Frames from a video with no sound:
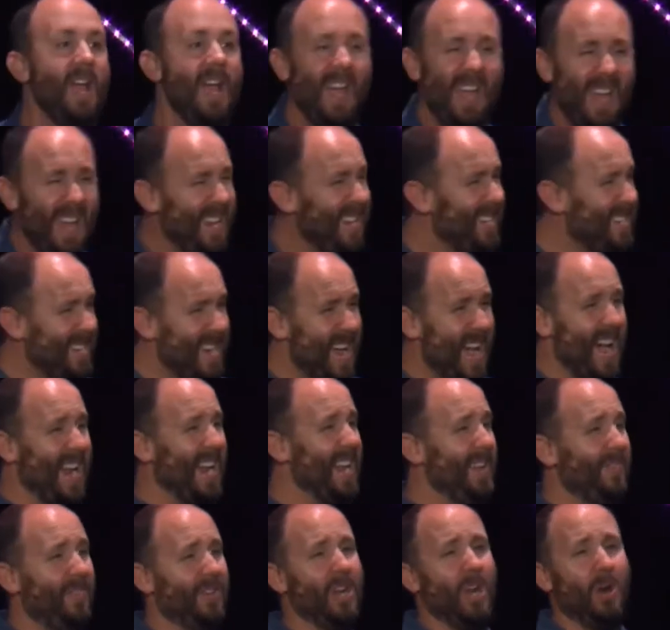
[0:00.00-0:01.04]
He's not
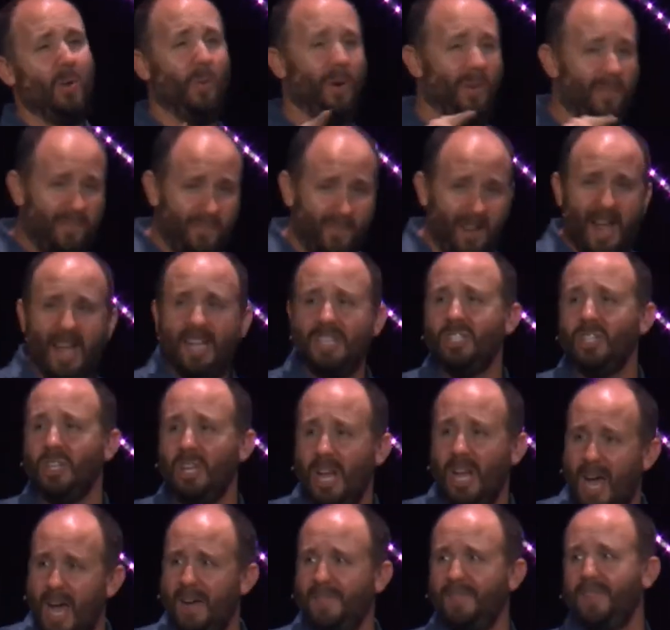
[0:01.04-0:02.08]
even a
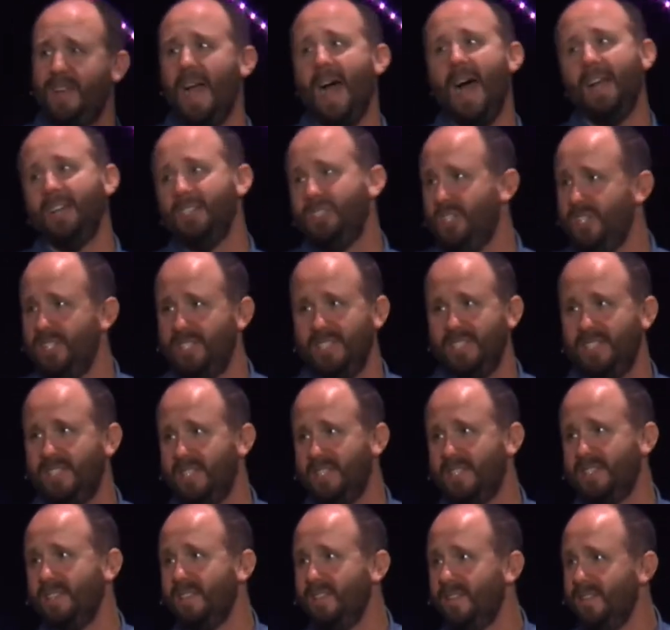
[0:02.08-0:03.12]
reflection of God, Jesus
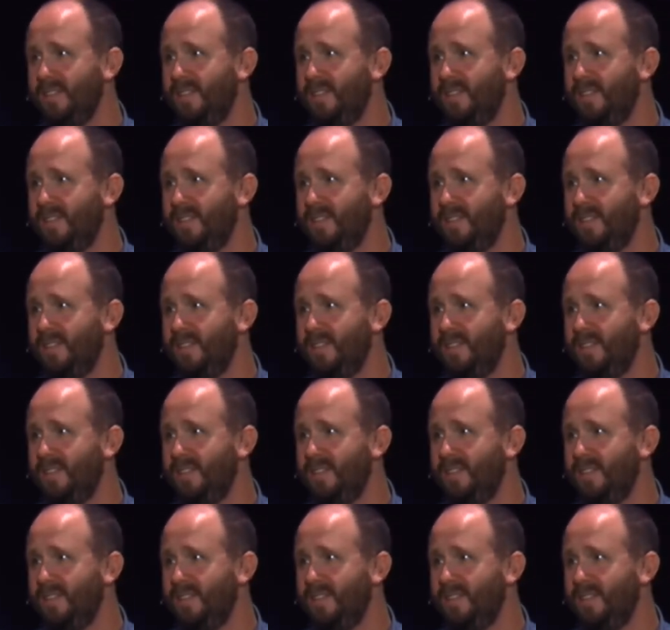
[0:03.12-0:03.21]
isn't.